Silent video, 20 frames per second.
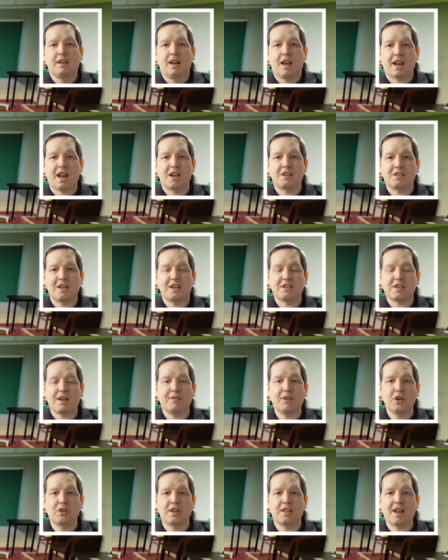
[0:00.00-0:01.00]
Okay, so let's
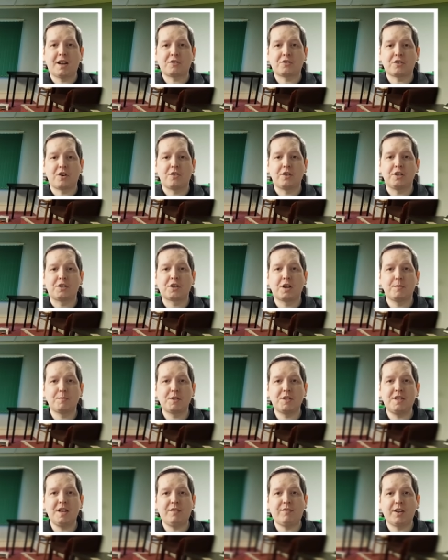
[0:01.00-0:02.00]
have a look at that shot. In terms
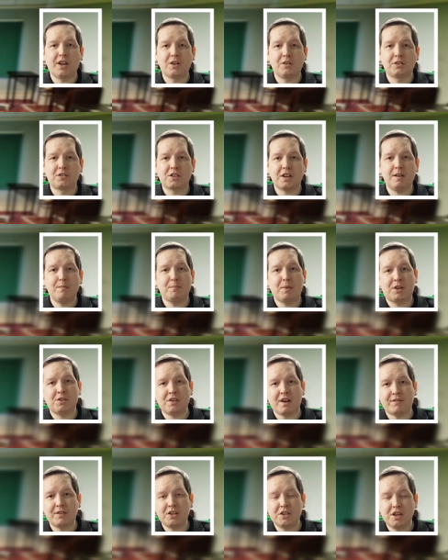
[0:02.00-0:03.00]
of difficulty, because
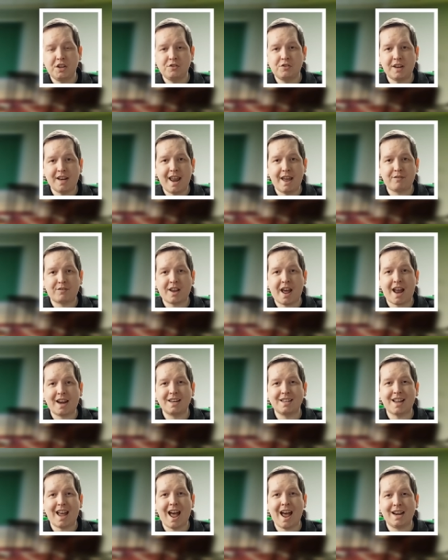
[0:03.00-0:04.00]
you're having to use your left
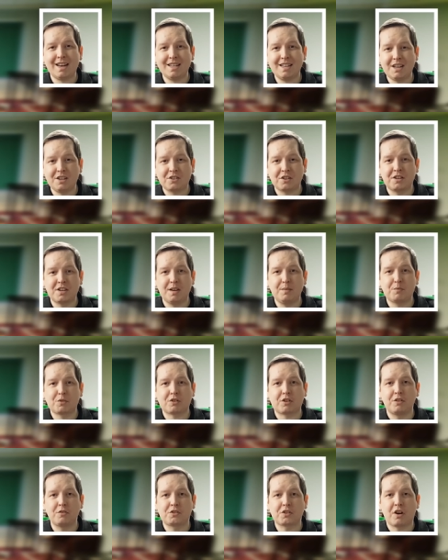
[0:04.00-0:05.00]
hand and it's a deep
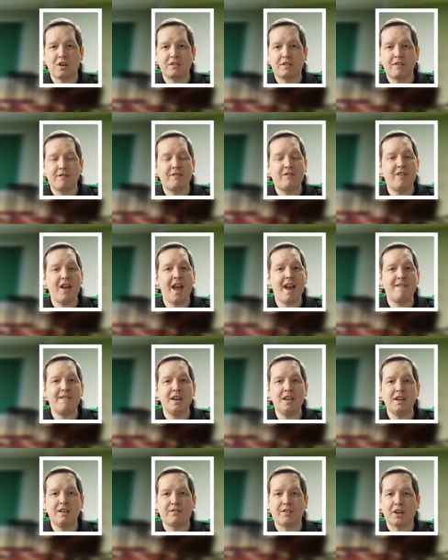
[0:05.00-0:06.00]
screw shot,
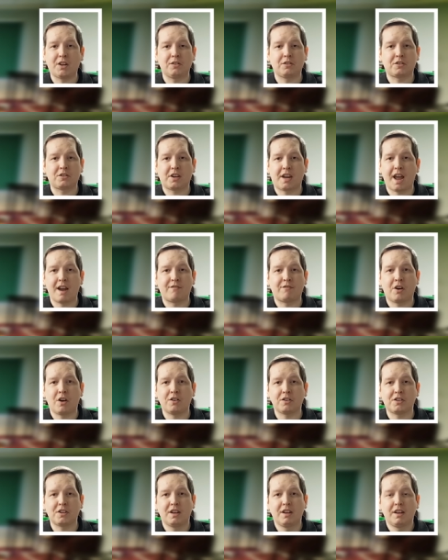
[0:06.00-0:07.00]
very difficult to get
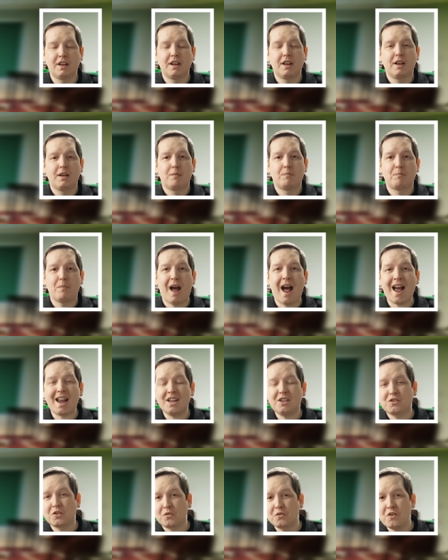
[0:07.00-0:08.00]
right.
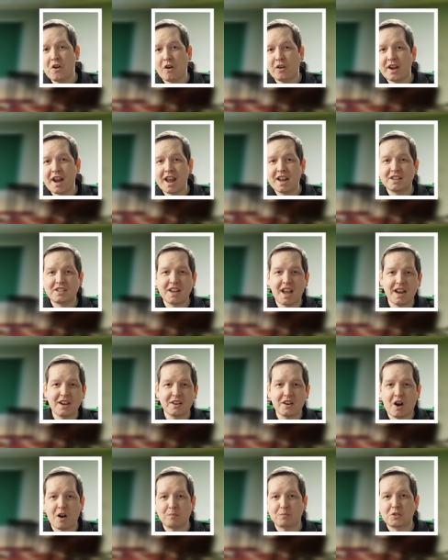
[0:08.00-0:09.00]
8 or 9 out of 10,
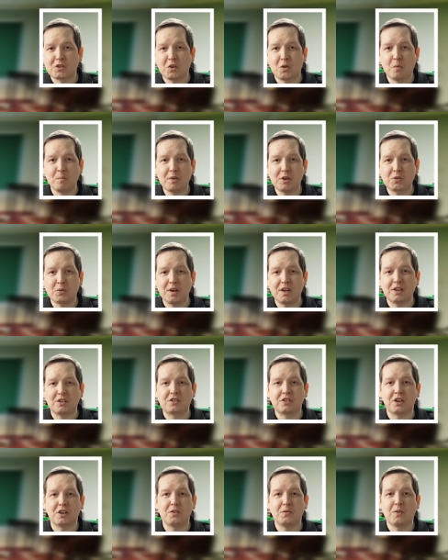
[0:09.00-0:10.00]
I'm torn between the
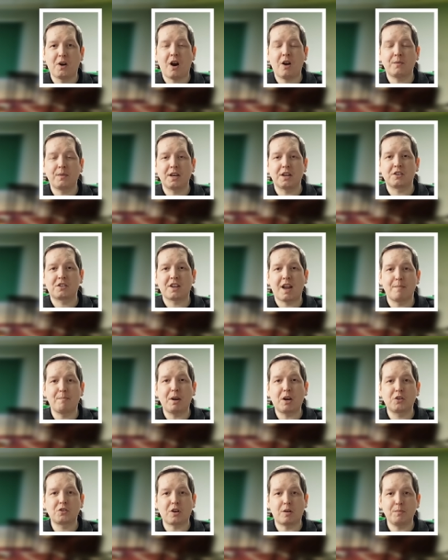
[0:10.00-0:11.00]
two. I'm going to say,
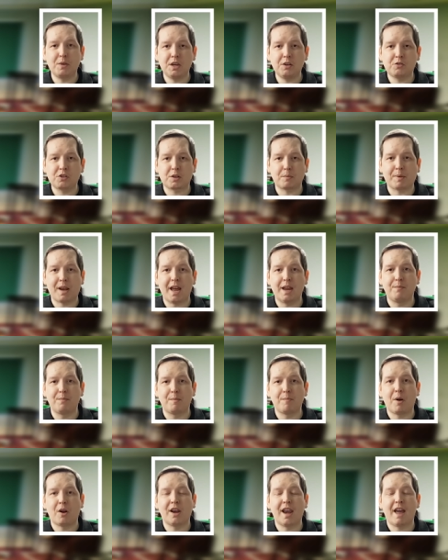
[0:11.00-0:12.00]
because I'm used to playing with
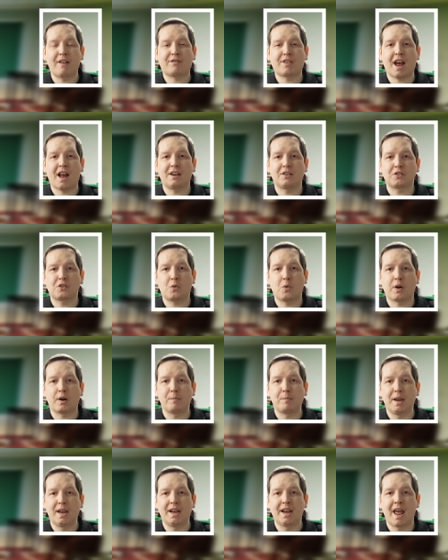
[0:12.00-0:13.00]
my left hand quite a
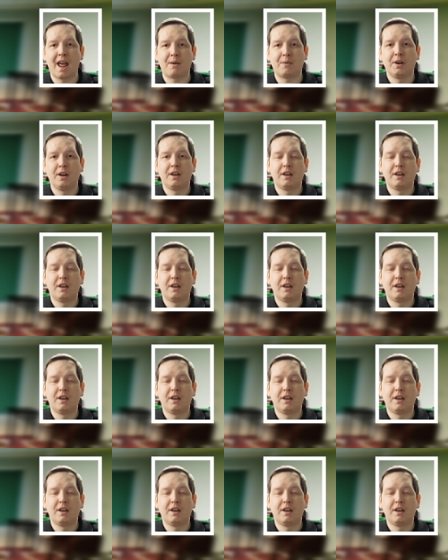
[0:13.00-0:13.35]
bit now,